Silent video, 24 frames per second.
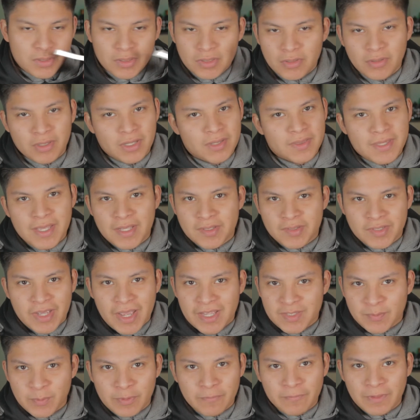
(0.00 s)
You get that
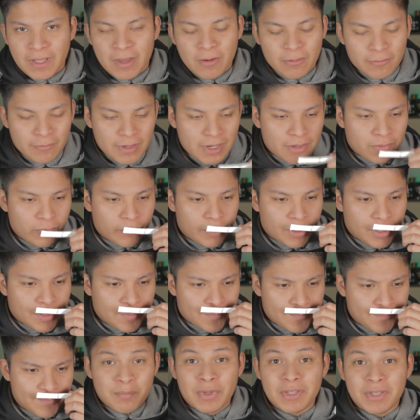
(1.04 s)
jasmine flower right away,
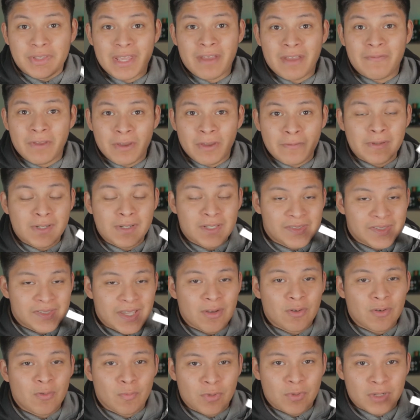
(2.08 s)
but that velvety
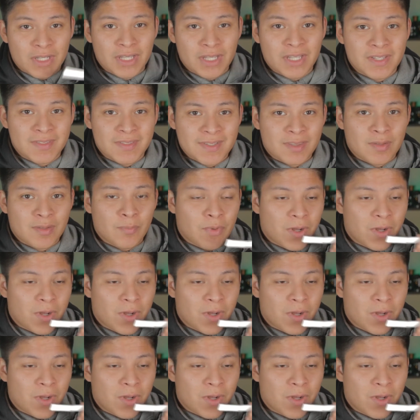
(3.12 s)
sandalwood is at the